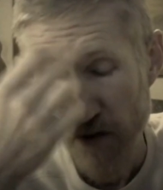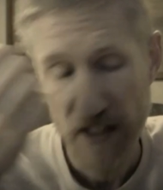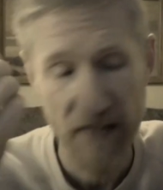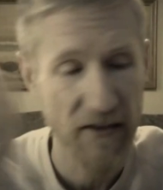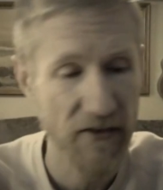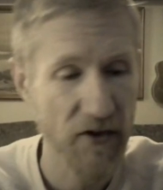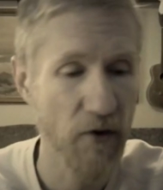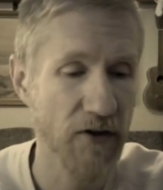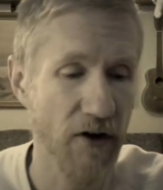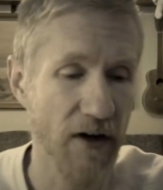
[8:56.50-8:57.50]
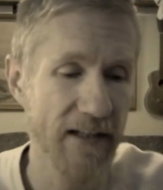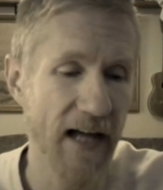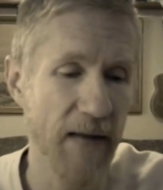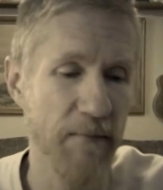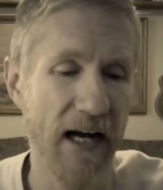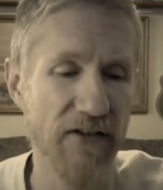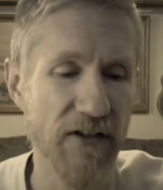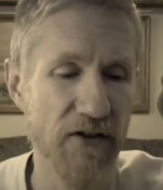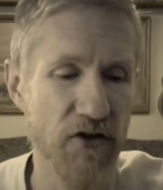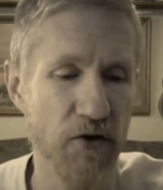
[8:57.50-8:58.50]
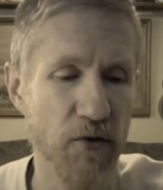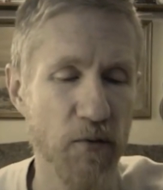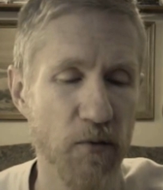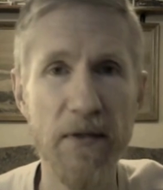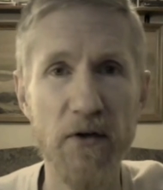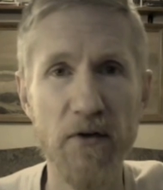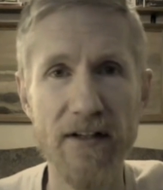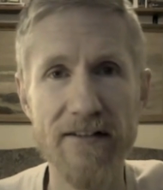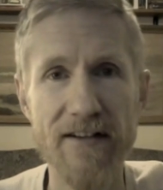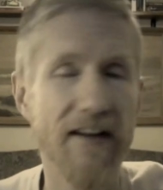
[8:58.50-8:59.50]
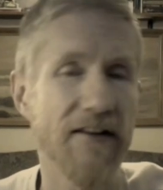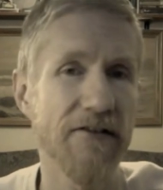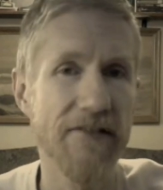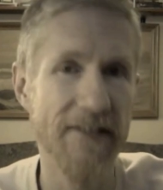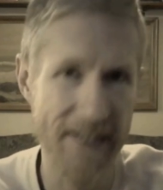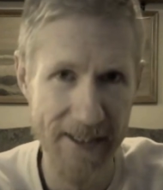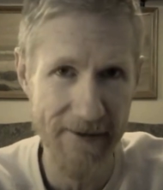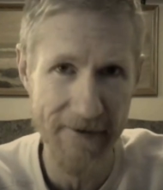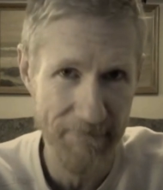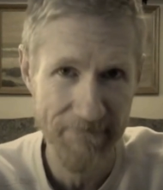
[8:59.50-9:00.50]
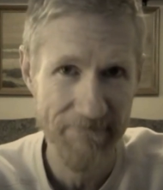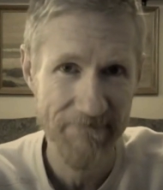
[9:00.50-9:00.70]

Jesus goes on in that passage to rebuke entire cities.